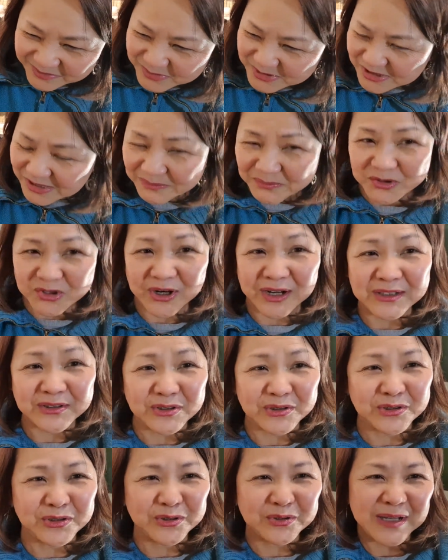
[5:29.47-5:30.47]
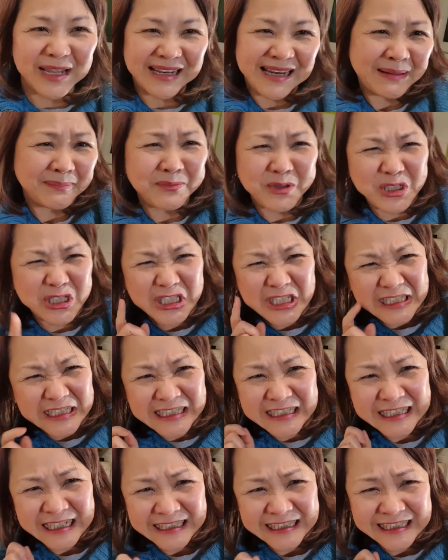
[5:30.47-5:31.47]
which I'm trying to do, and I'm
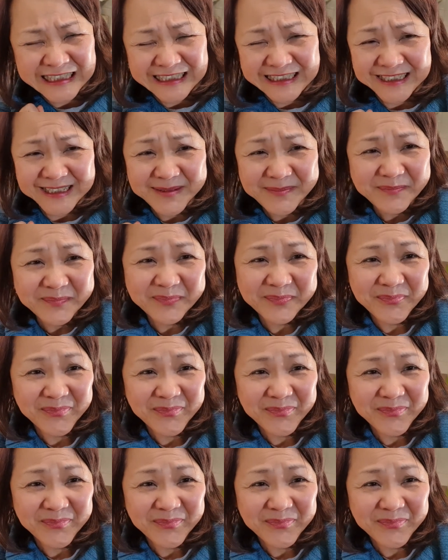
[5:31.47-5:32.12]
cheating actually.